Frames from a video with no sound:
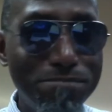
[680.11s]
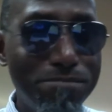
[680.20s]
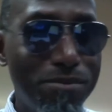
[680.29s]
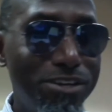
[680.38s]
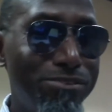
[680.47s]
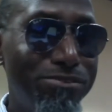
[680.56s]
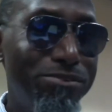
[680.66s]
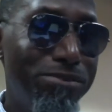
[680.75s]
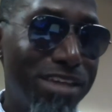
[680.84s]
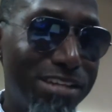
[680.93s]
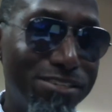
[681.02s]
money to
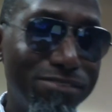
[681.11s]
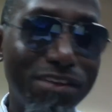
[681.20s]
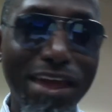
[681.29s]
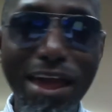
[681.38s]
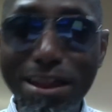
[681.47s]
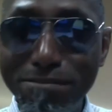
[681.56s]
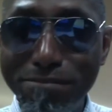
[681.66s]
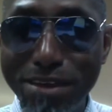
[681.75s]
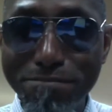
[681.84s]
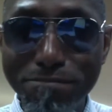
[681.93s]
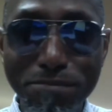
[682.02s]
Newcastle to help
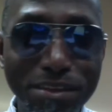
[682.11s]
them.